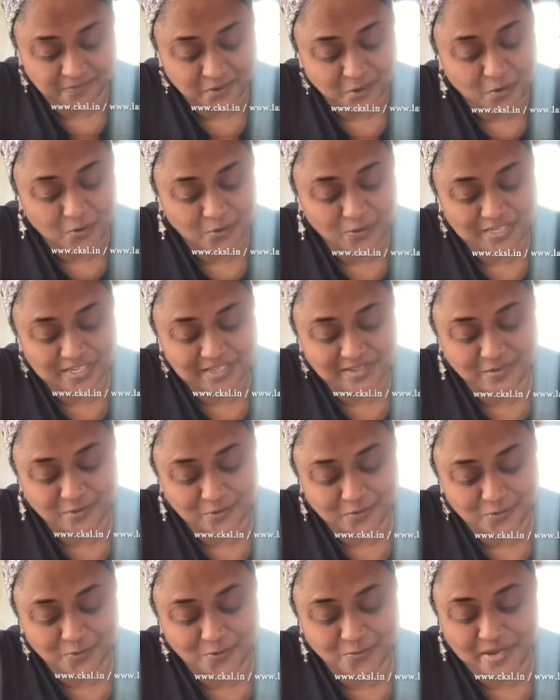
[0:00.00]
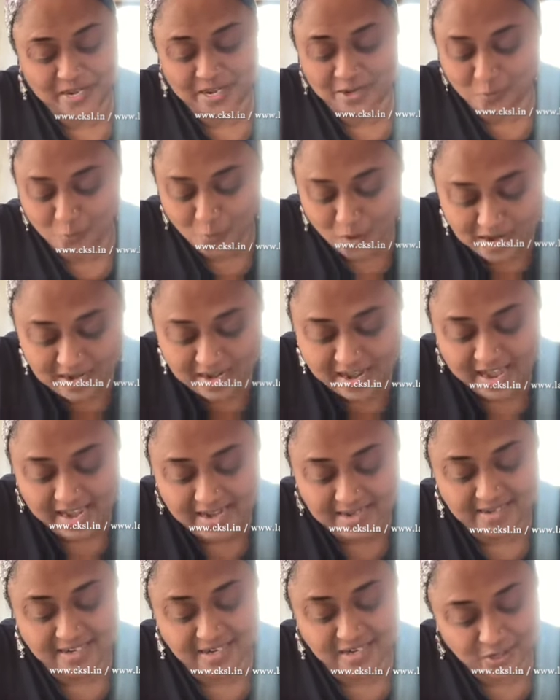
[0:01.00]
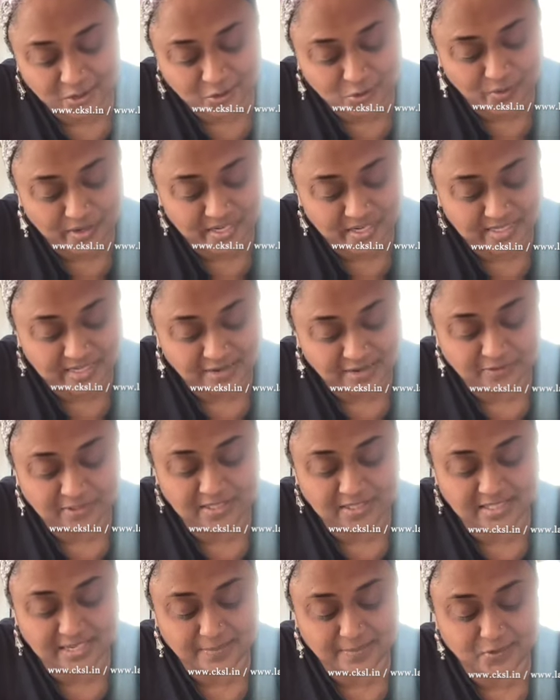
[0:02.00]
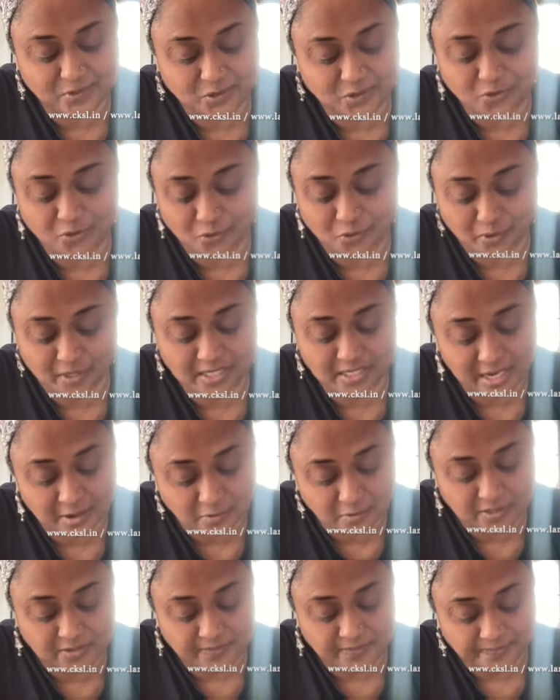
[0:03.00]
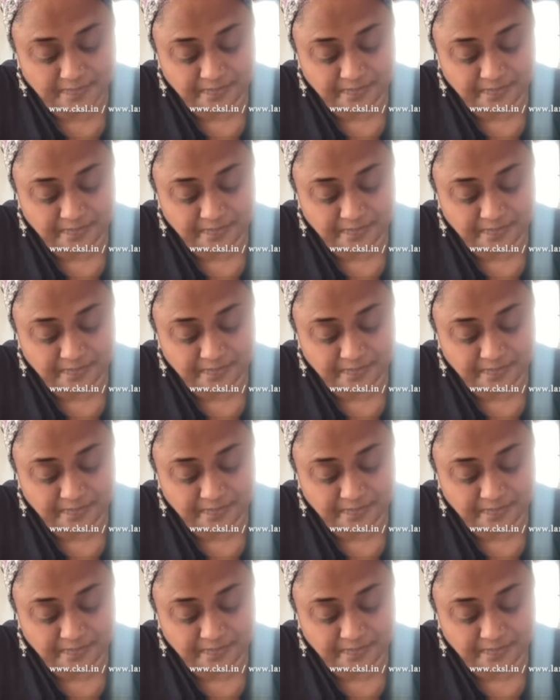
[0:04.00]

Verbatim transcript: holding the robe in one hand and going down the steps to throw it out.